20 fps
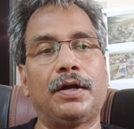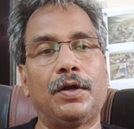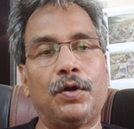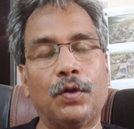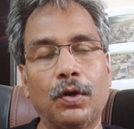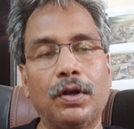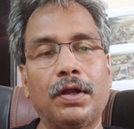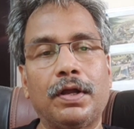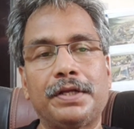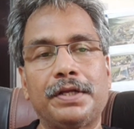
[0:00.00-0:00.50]

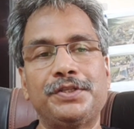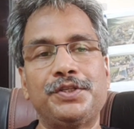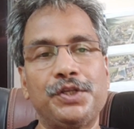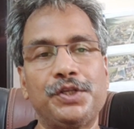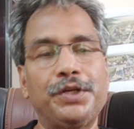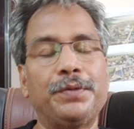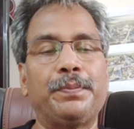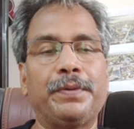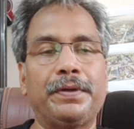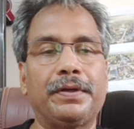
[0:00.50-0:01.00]

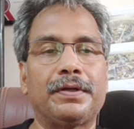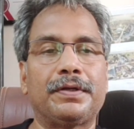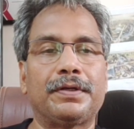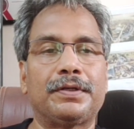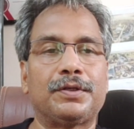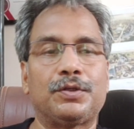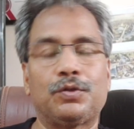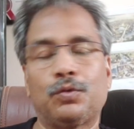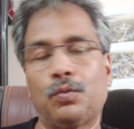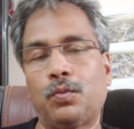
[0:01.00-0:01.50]
GDP,
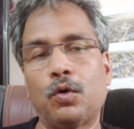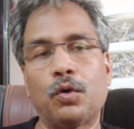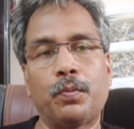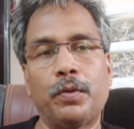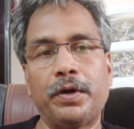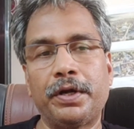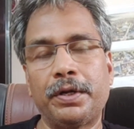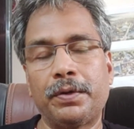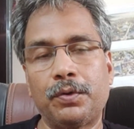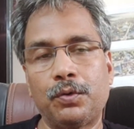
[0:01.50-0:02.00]
so
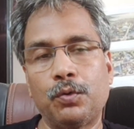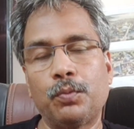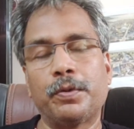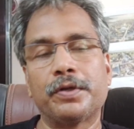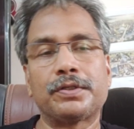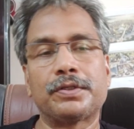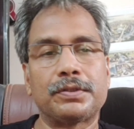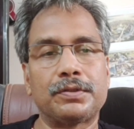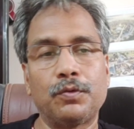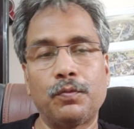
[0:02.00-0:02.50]

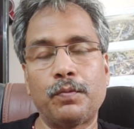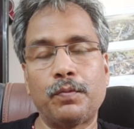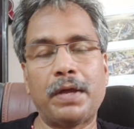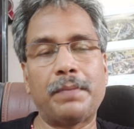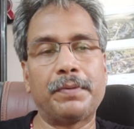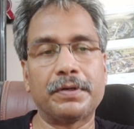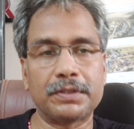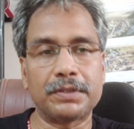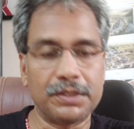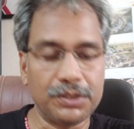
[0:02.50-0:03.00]

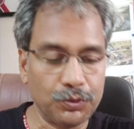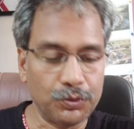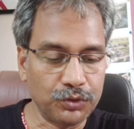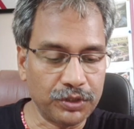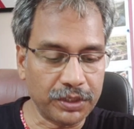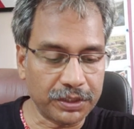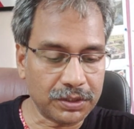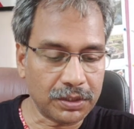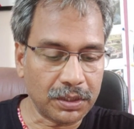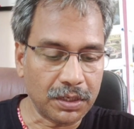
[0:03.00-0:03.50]
4.25% you
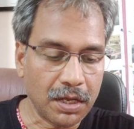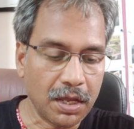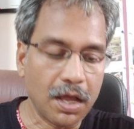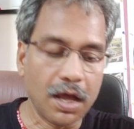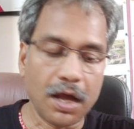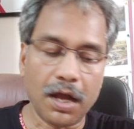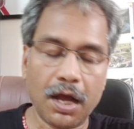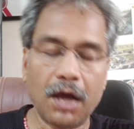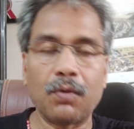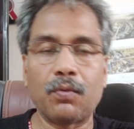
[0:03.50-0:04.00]
just
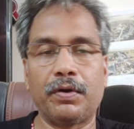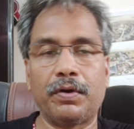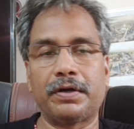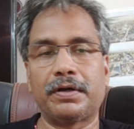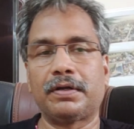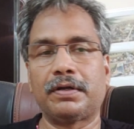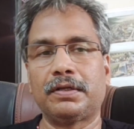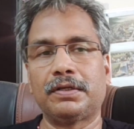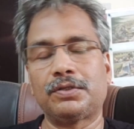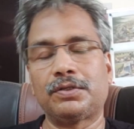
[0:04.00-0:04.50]

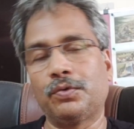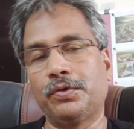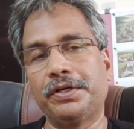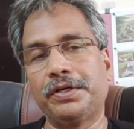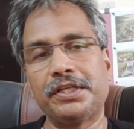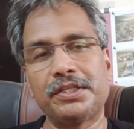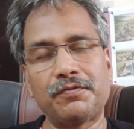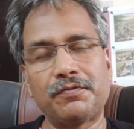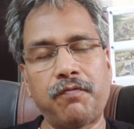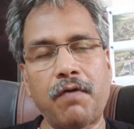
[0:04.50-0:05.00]
calculate. So,
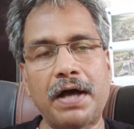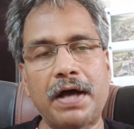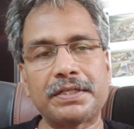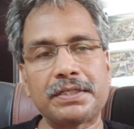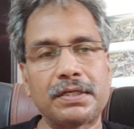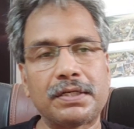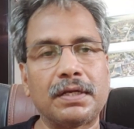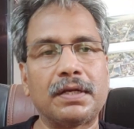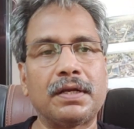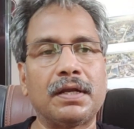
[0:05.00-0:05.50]
it is
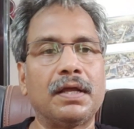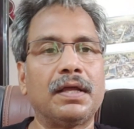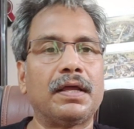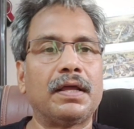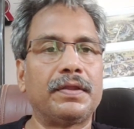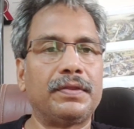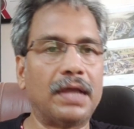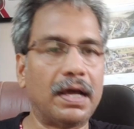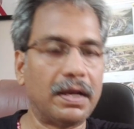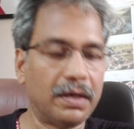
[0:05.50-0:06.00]
faster
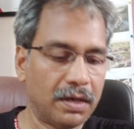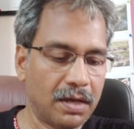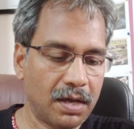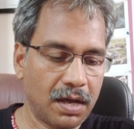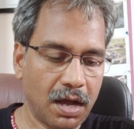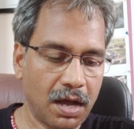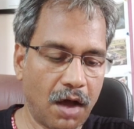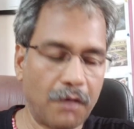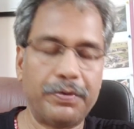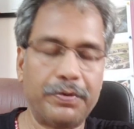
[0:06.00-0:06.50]
than
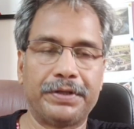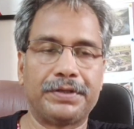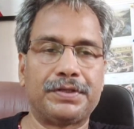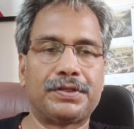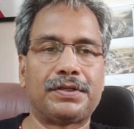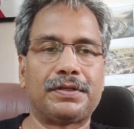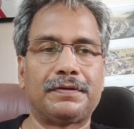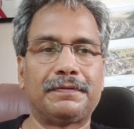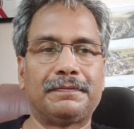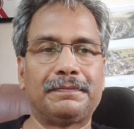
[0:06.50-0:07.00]

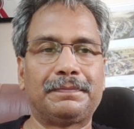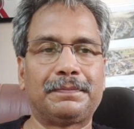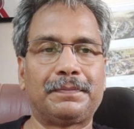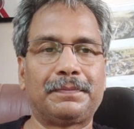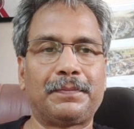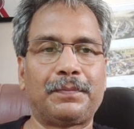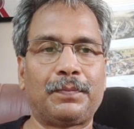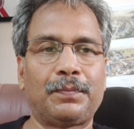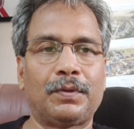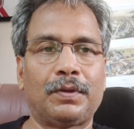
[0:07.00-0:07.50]
average.
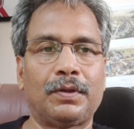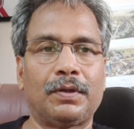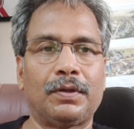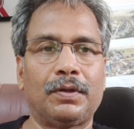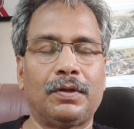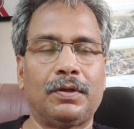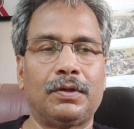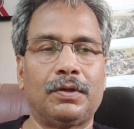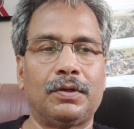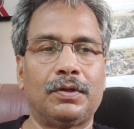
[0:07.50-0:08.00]

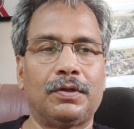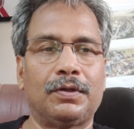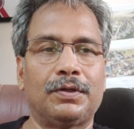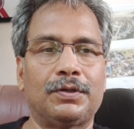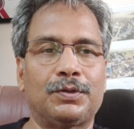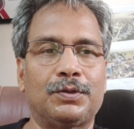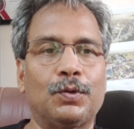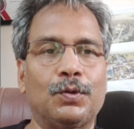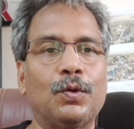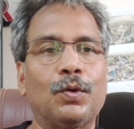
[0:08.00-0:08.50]

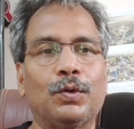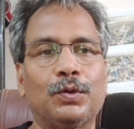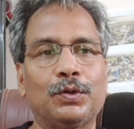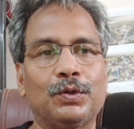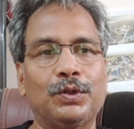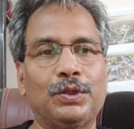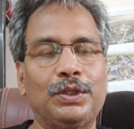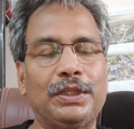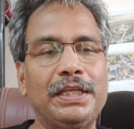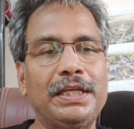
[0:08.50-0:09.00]
So,
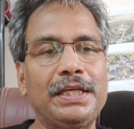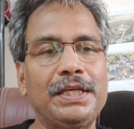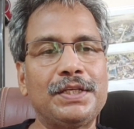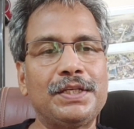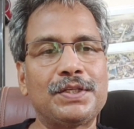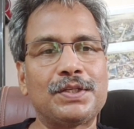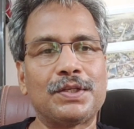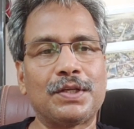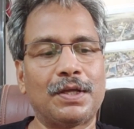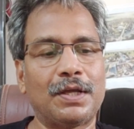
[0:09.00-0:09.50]

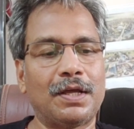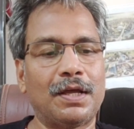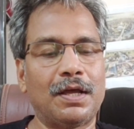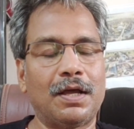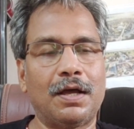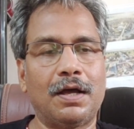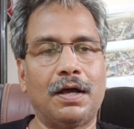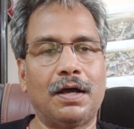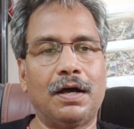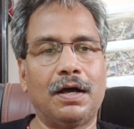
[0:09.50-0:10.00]
these
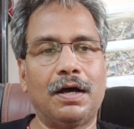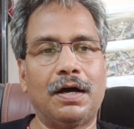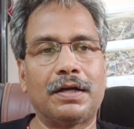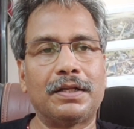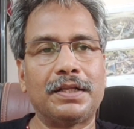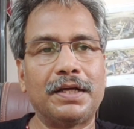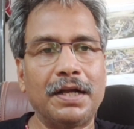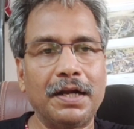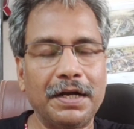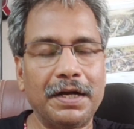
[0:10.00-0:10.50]

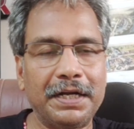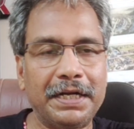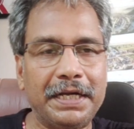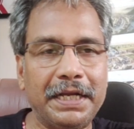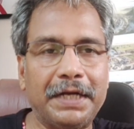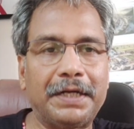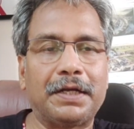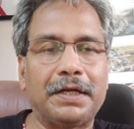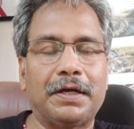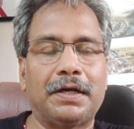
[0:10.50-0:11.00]
are the
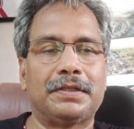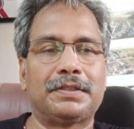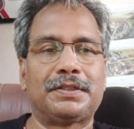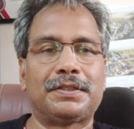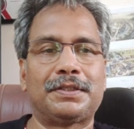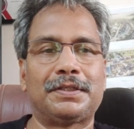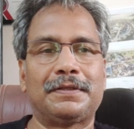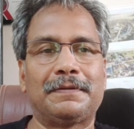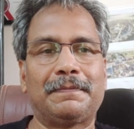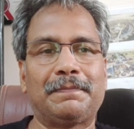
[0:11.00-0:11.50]
data.
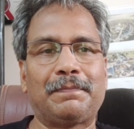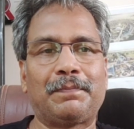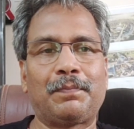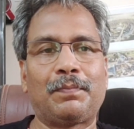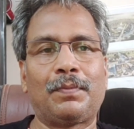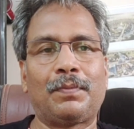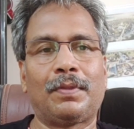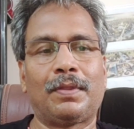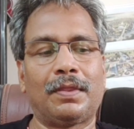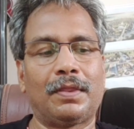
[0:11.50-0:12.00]

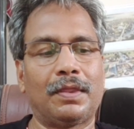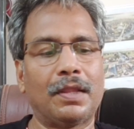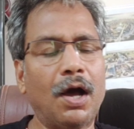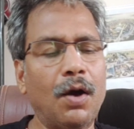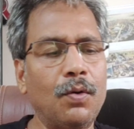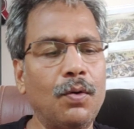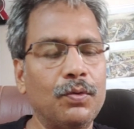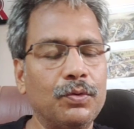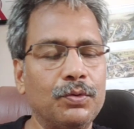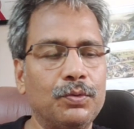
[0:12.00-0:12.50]

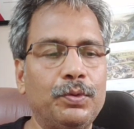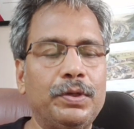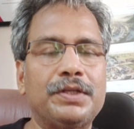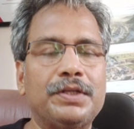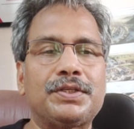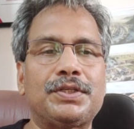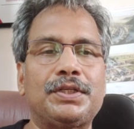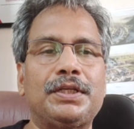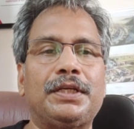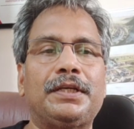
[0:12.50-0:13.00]
Now, we
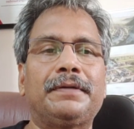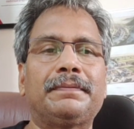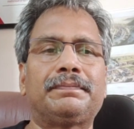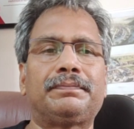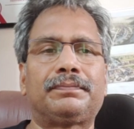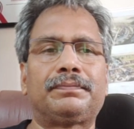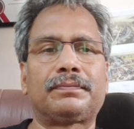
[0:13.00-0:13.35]
will see